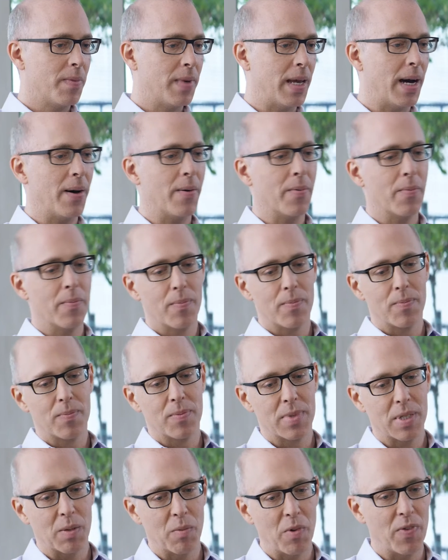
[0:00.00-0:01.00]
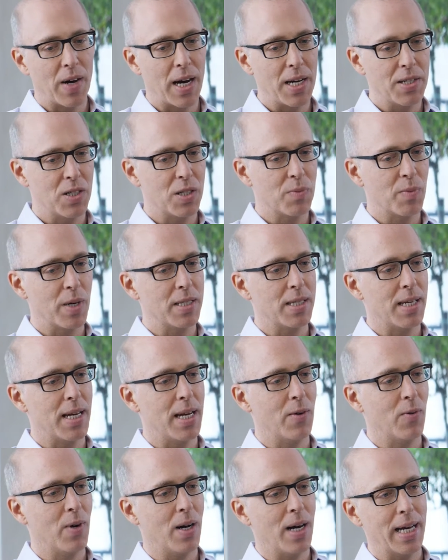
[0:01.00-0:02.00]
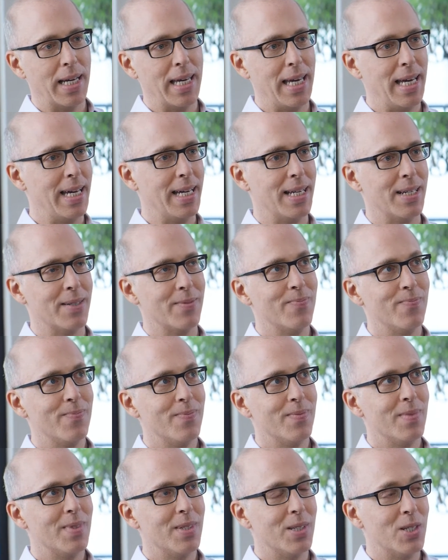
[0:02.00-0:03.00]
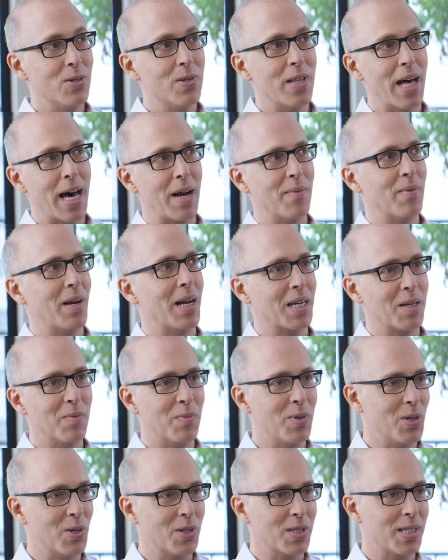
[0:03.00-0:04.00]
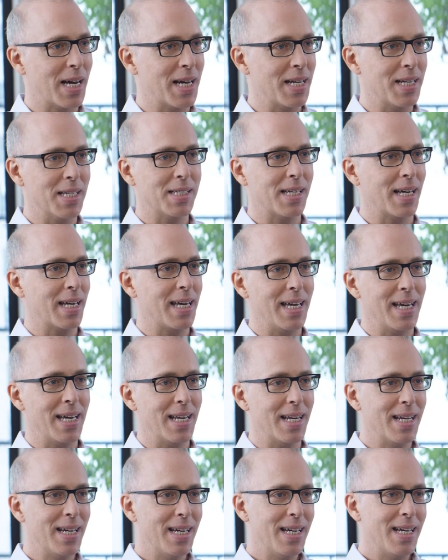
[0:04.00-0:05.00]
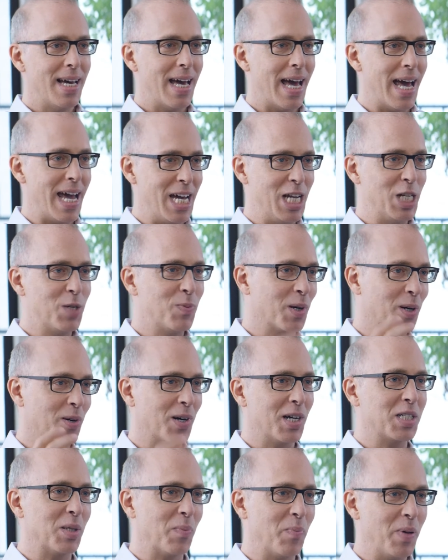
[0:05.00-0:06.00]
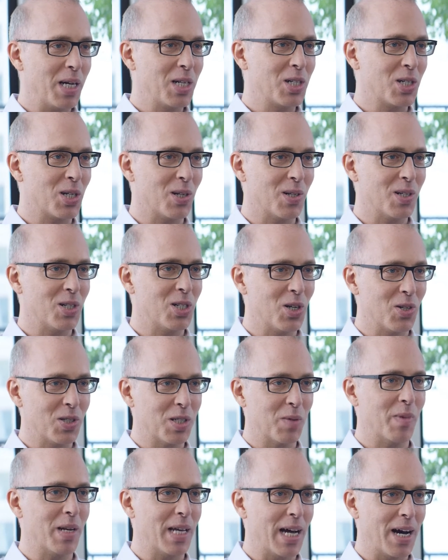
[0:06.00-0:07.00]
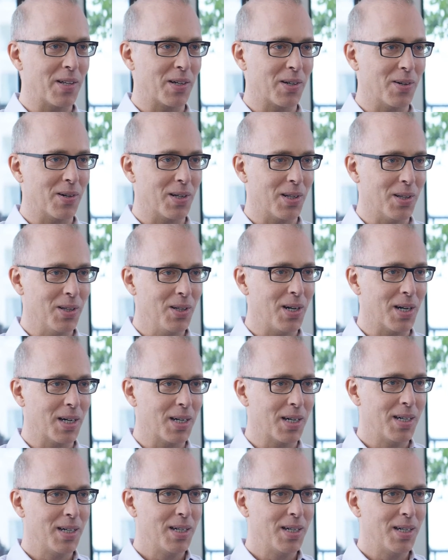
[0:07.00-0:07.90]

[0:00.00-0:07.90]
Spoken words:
Now, some advisors might say, well, I can't do that. I'm not a computer scientist. I can't age progress a picture and show somebody how they're going to look.